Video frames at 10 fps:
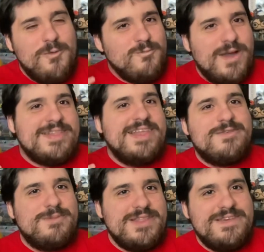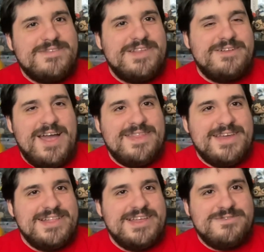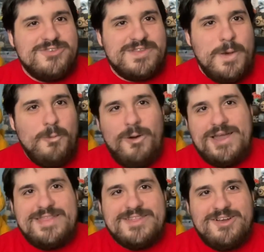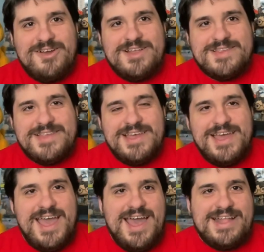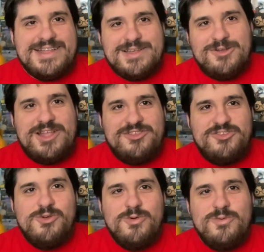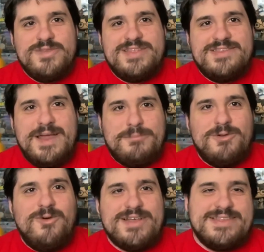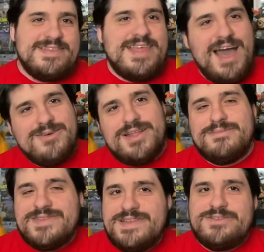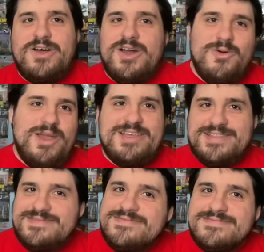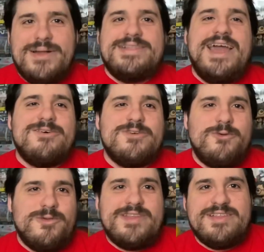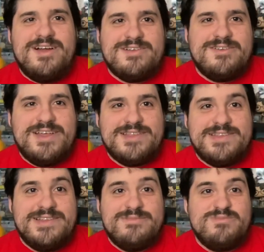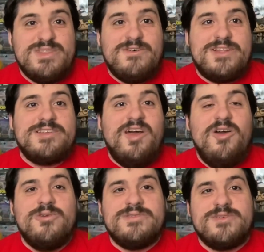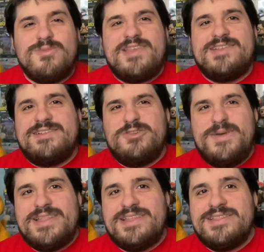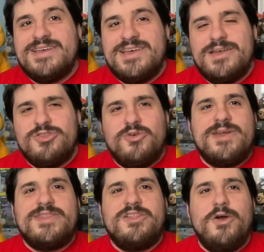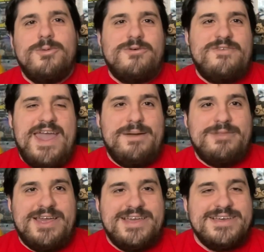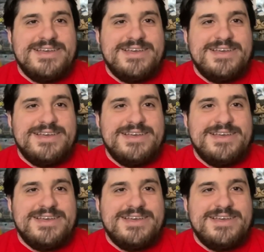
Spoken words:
my disbelief still at the idea of just wonking the TARDIS and it creates two separate ones. That one I'm still not quite. But now the 14th Doctor gets to live on his own, rest a little bit, and join the noble family.